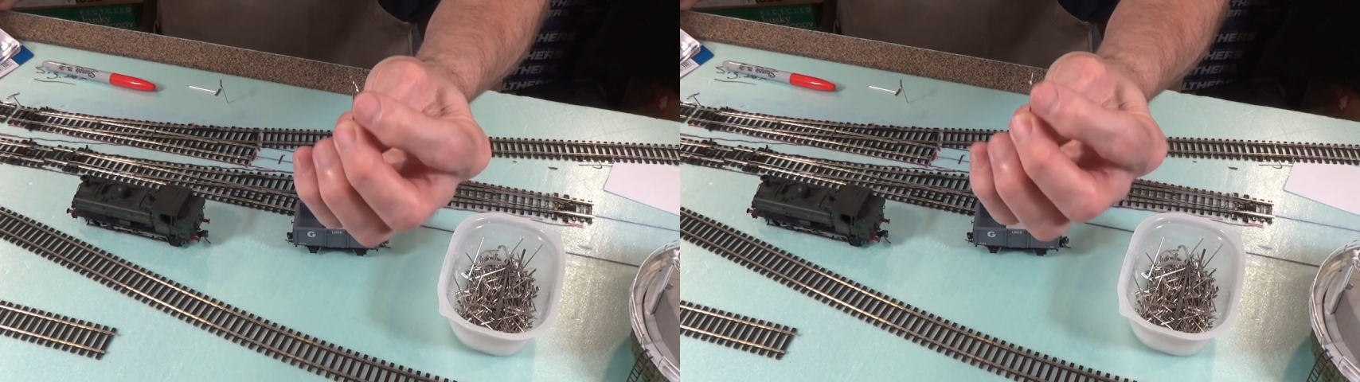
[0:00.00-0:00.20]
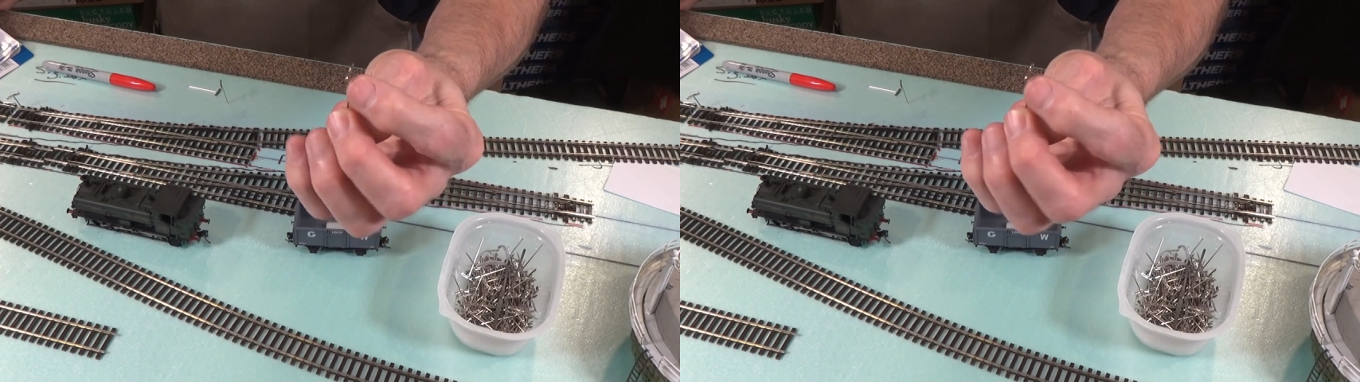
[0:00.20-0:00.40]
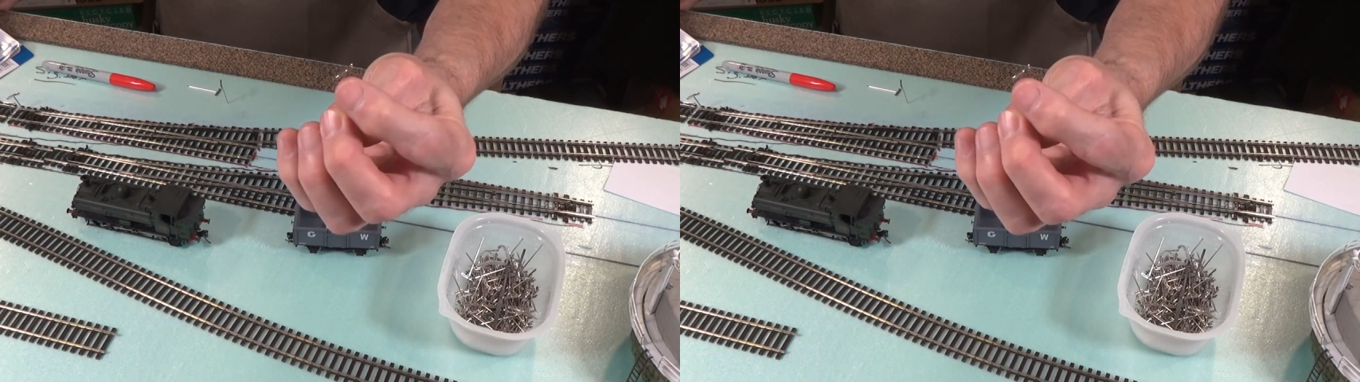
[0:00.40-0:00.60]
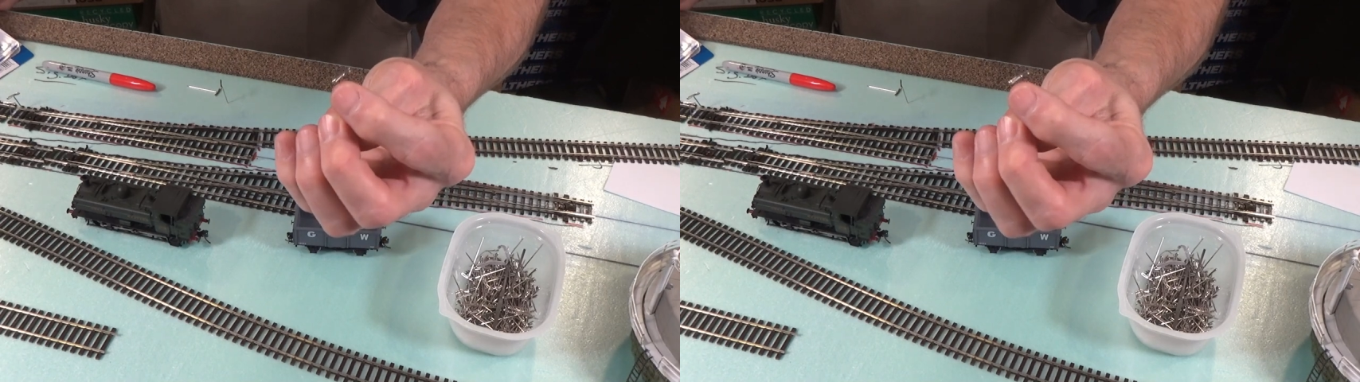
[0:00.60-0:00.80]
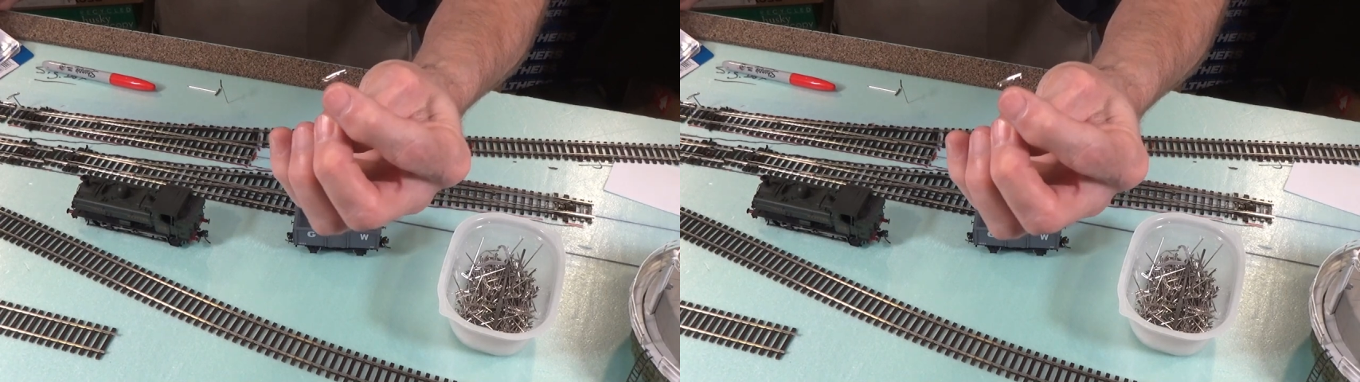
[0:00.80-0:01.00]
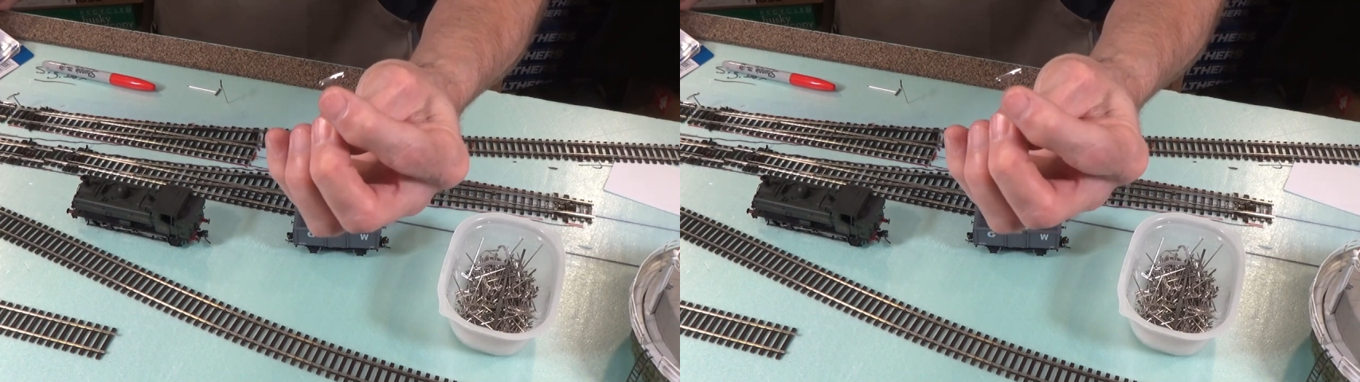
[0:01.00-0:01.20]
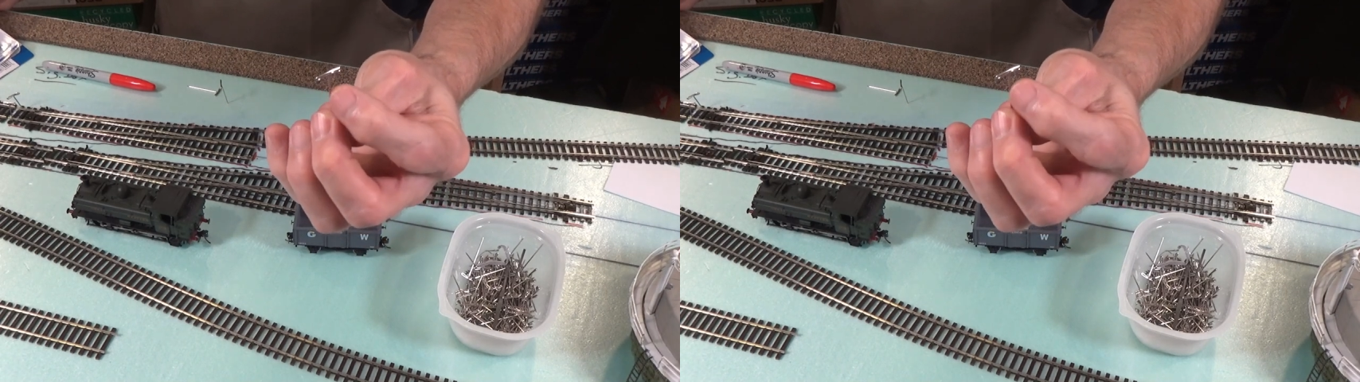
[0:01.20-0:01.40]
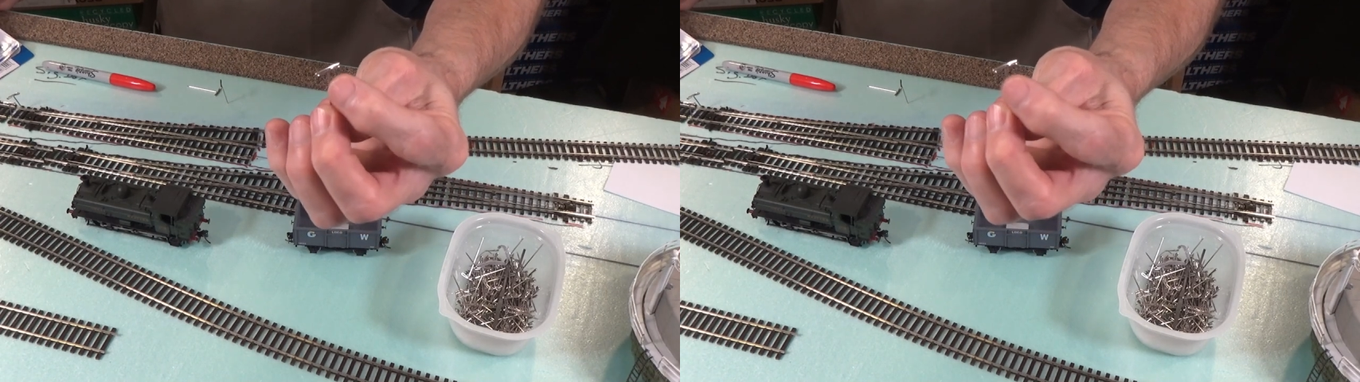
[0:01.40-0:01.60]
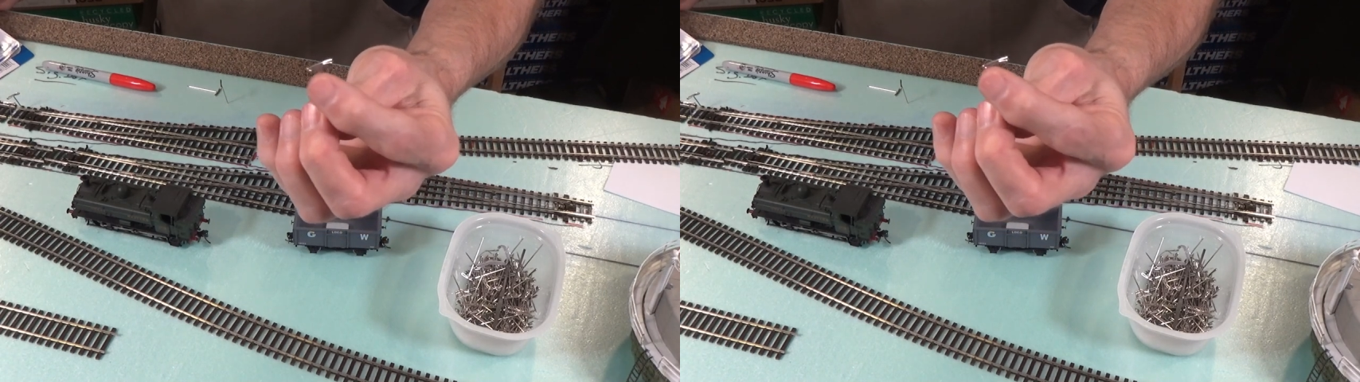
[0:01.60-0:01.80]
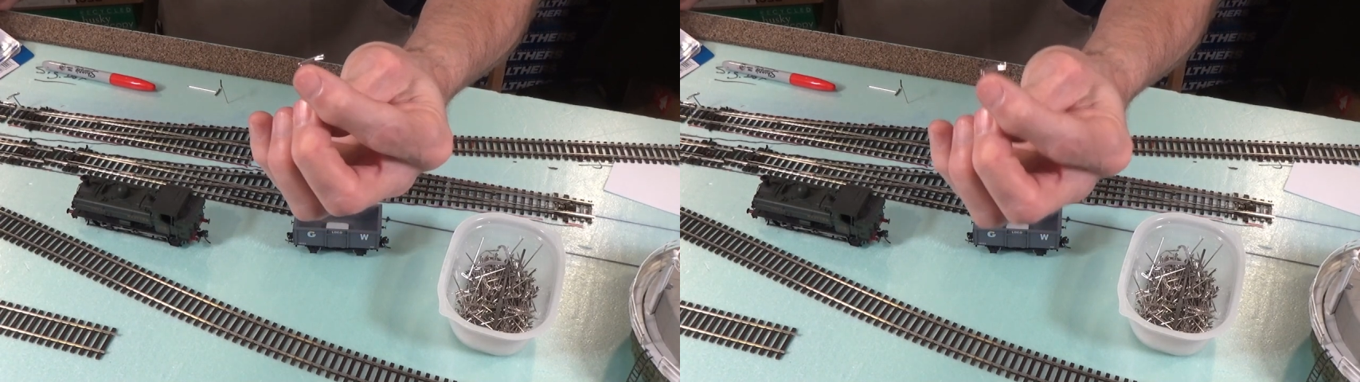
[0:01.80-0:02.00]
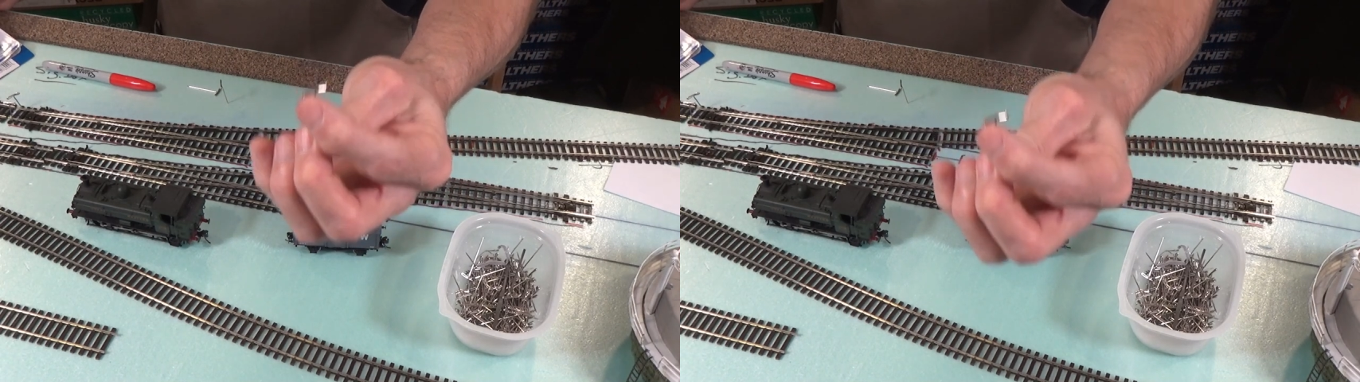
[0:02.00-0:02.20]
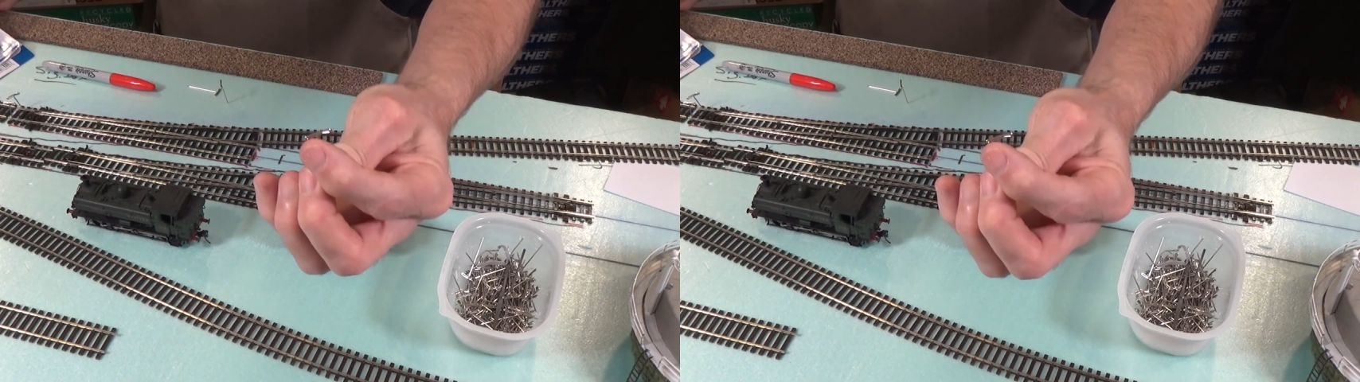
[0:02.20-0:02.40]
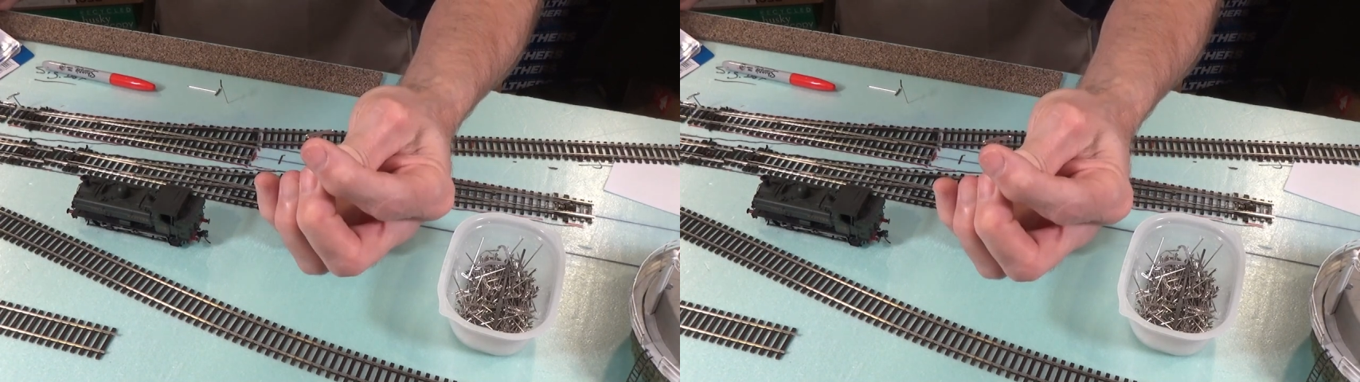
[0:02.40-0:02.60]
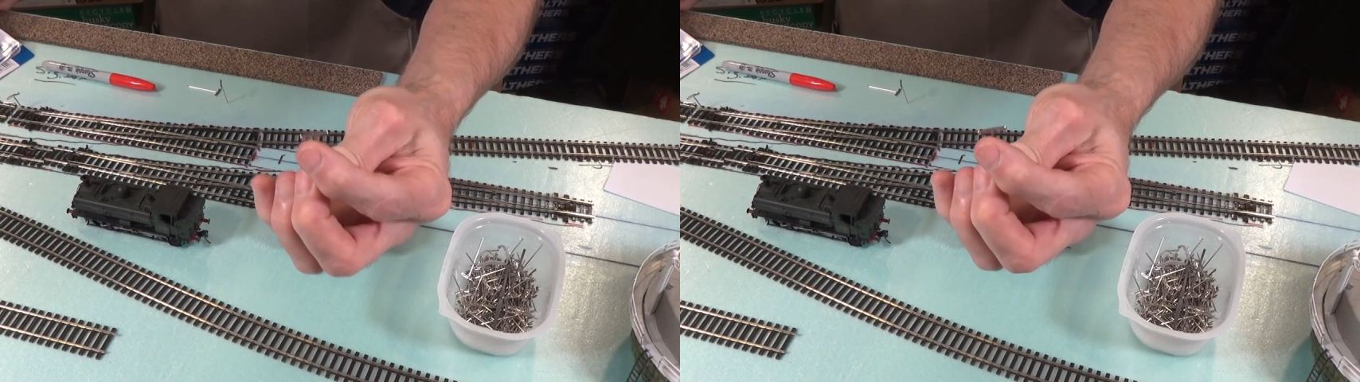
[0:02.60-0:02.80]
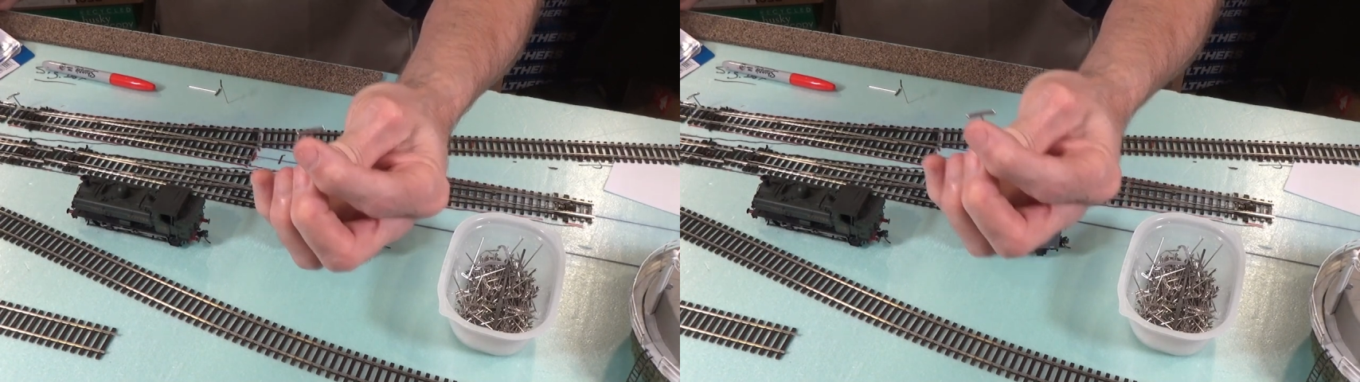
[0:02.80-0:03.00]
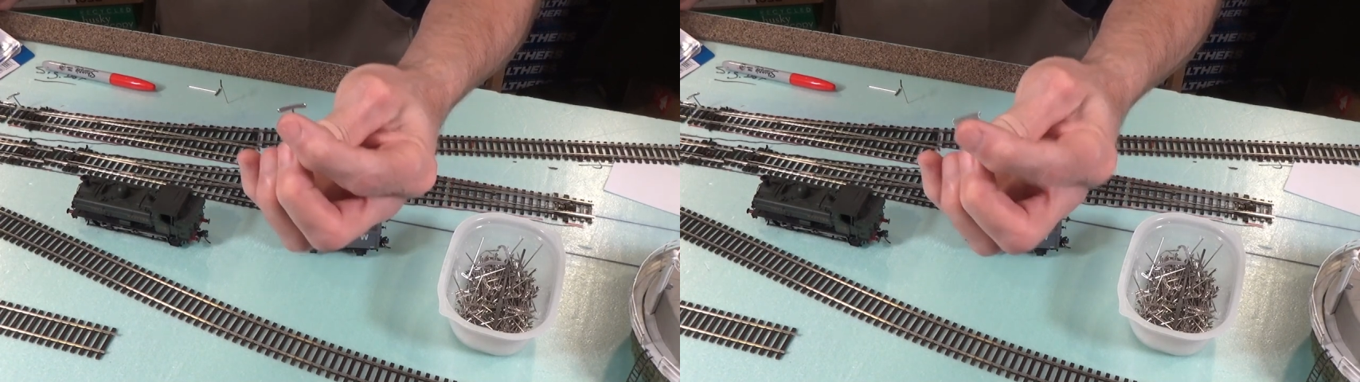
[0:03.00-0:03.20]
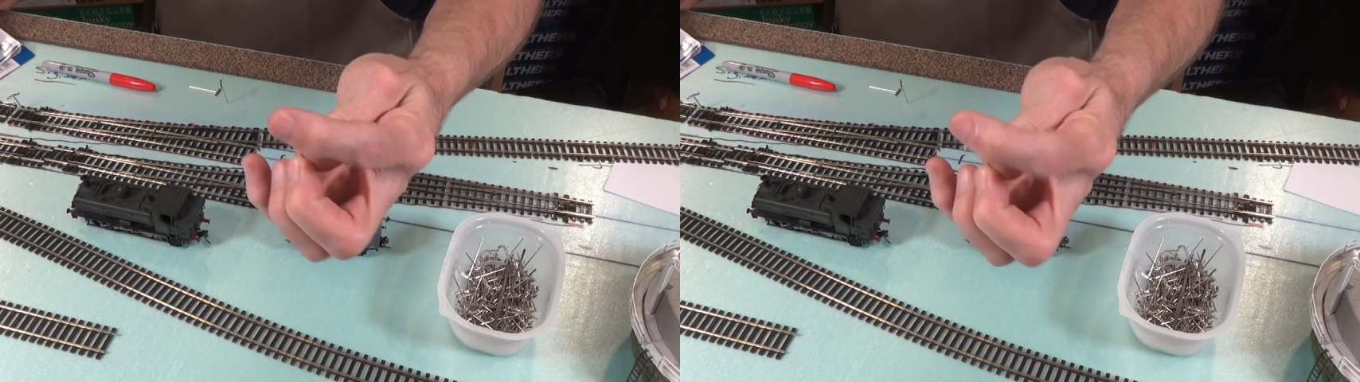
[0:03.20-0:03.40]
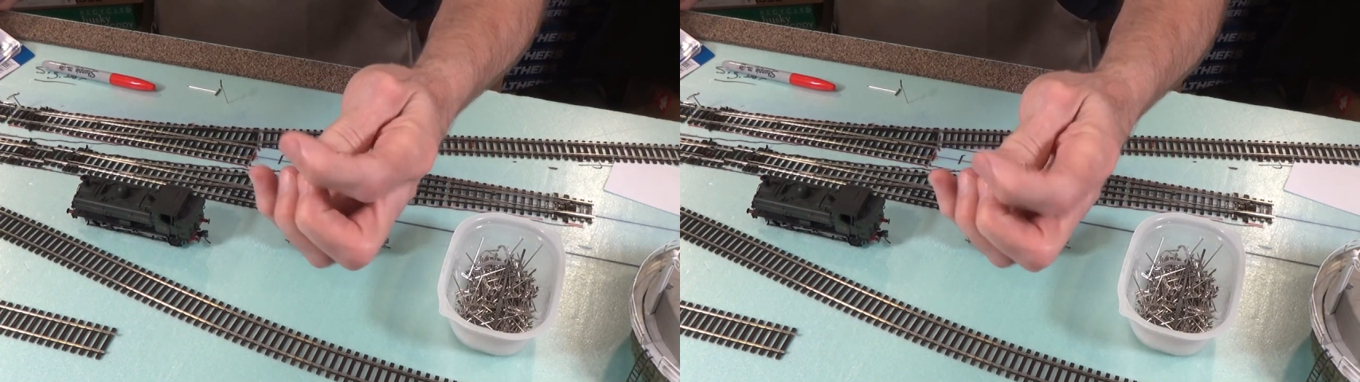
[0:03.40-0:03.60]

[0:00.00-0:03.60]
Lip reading: [unreadable: no face in view]